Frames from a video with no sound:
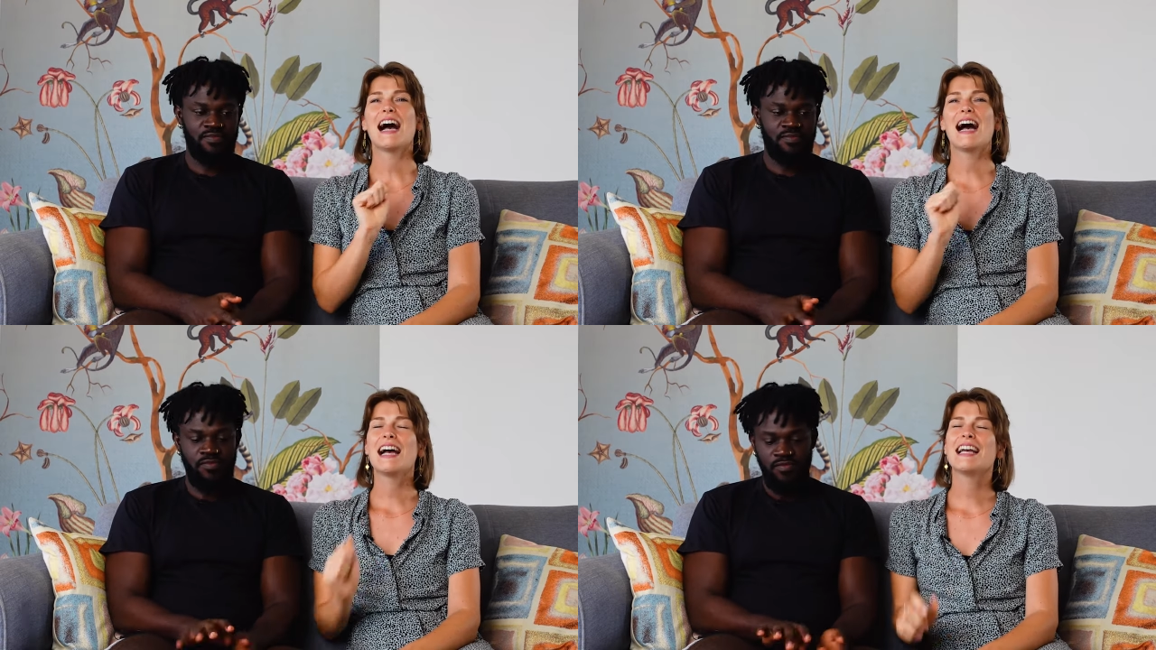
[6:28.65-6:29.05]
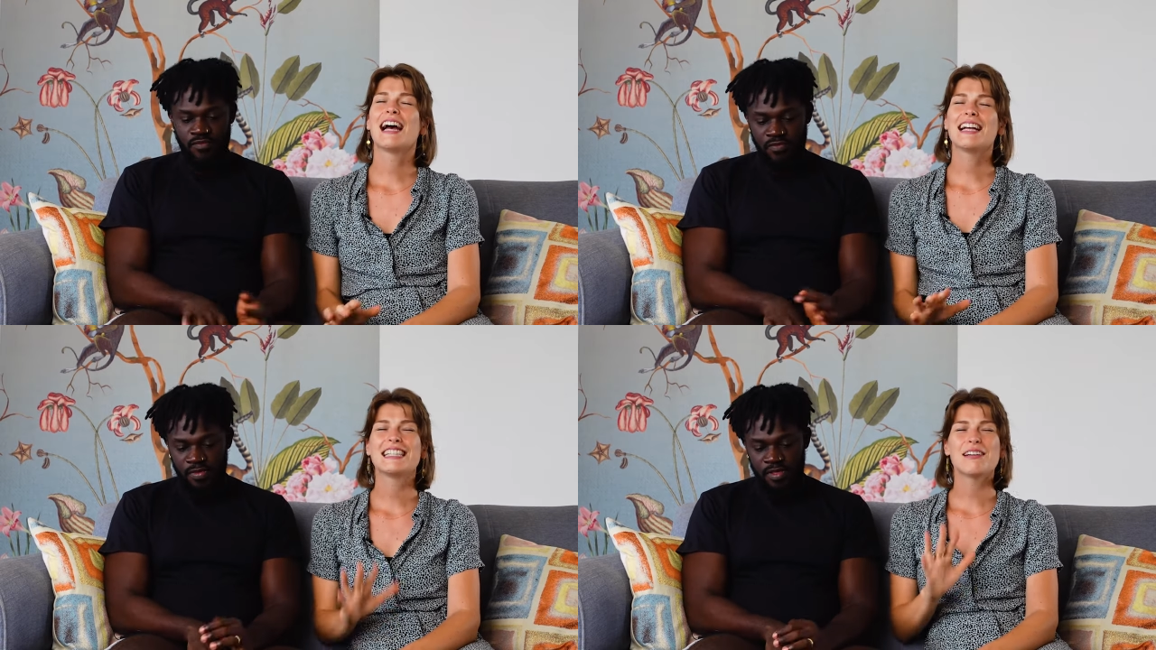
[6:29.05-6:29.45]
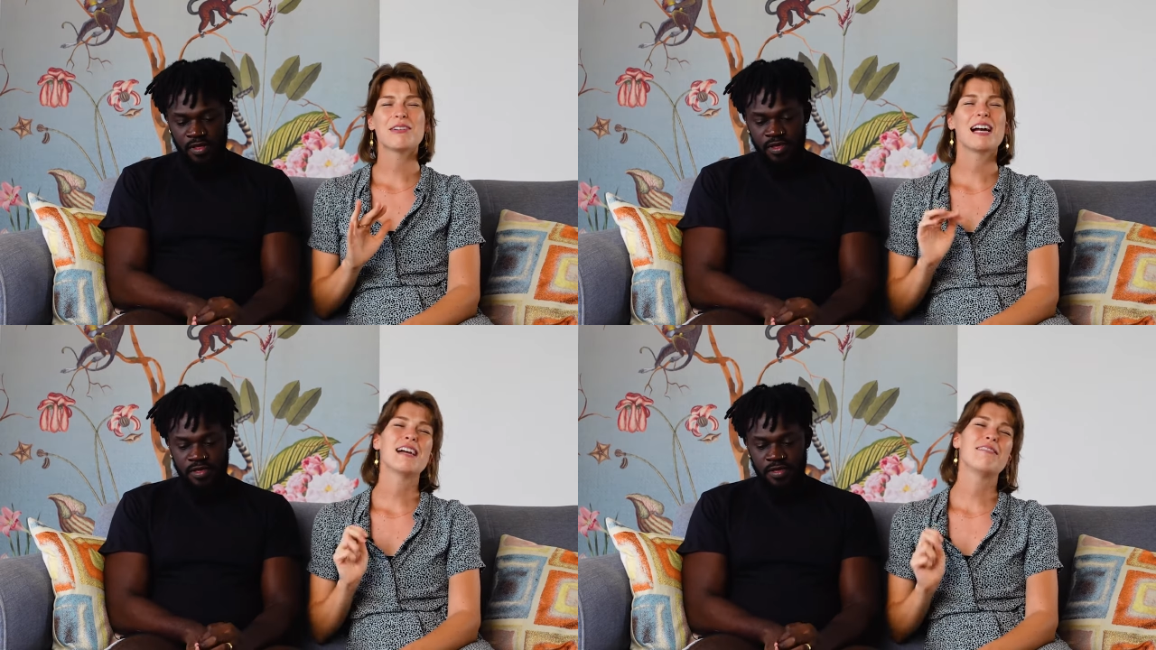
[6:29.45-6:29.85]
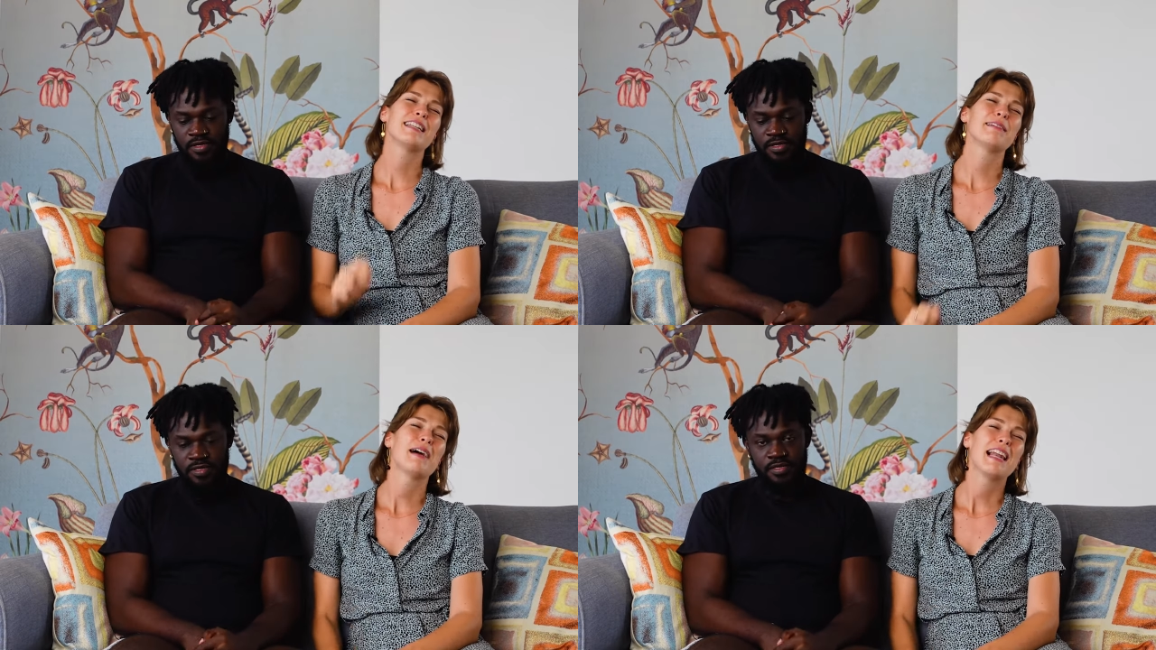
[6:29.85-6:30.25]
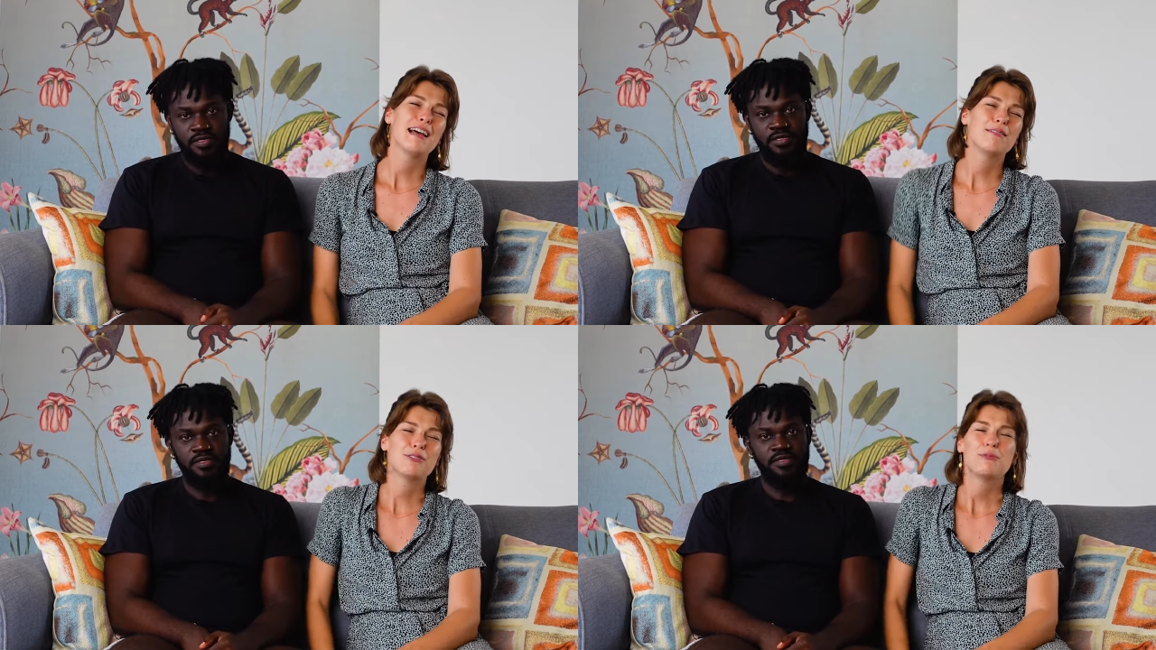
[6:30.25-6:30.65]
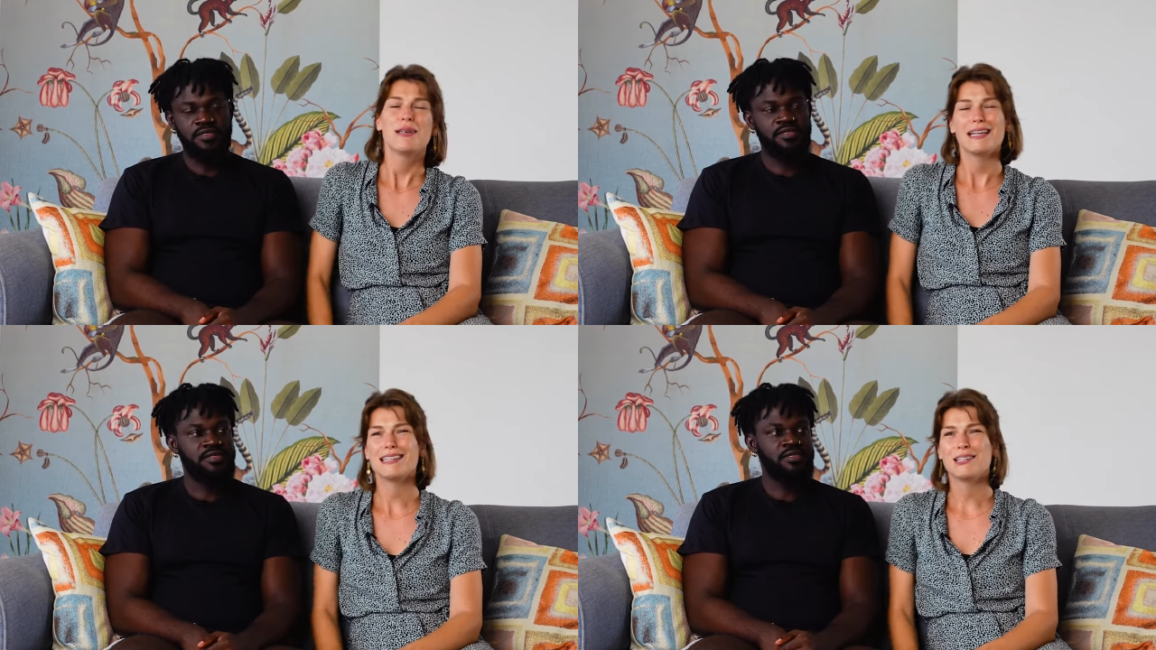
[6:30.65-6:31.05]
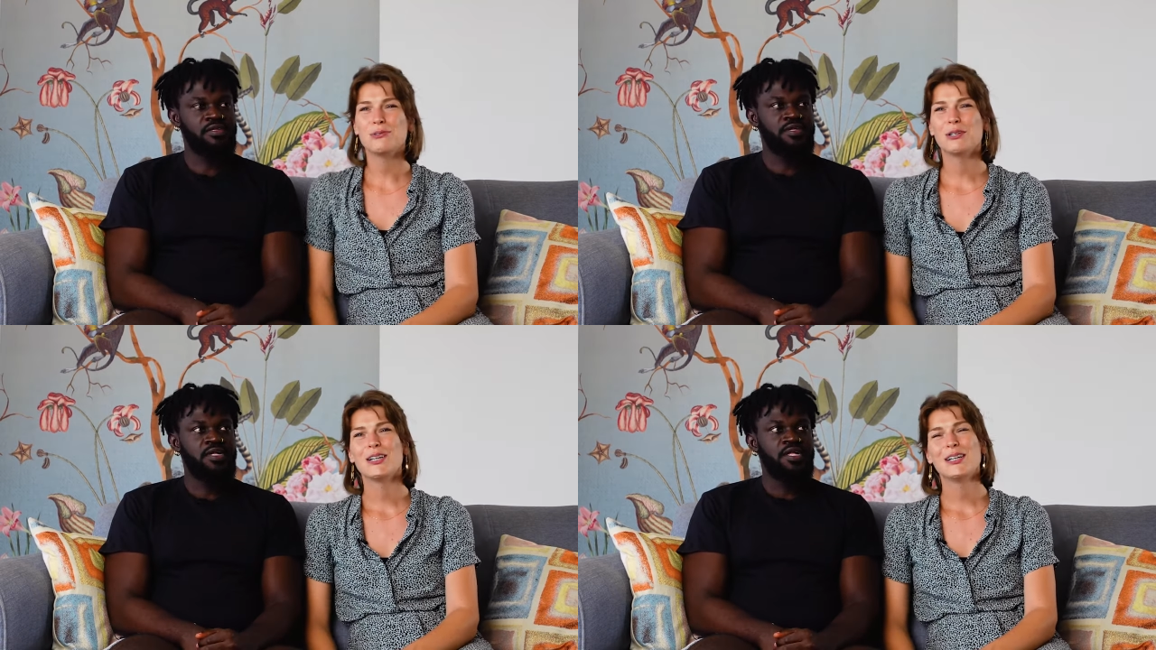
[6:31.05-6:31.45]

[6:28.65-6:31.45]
Speaker 1: I had never ironed in my life to make it look